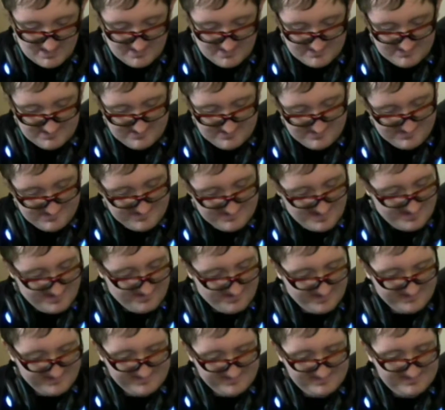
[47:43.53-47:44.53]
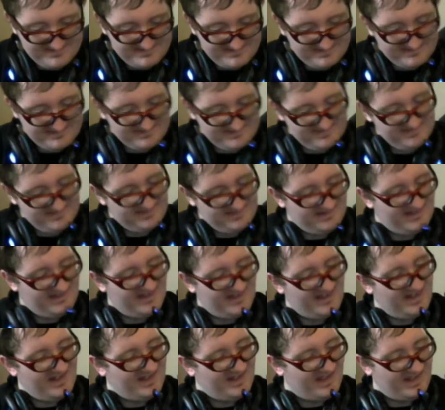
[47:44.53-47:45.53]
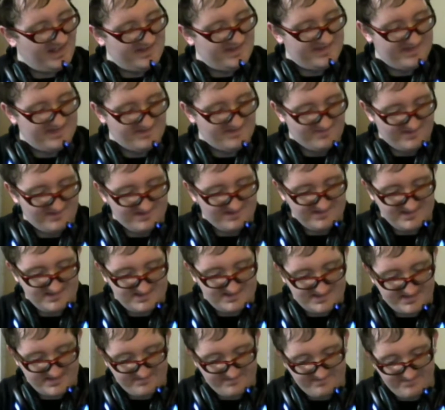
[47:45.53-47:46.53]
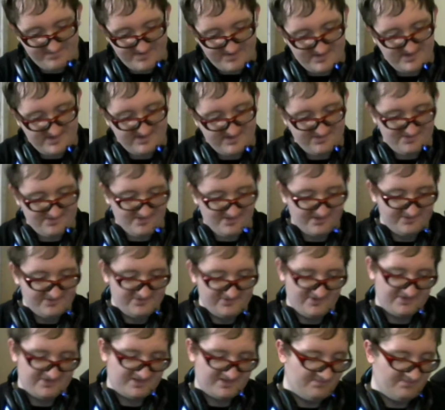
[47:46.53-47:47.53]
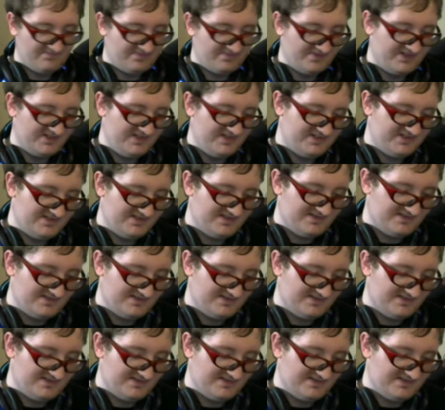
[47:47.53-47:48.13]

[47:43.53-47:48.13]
This is not like an ideal condition, but as long as it's complete,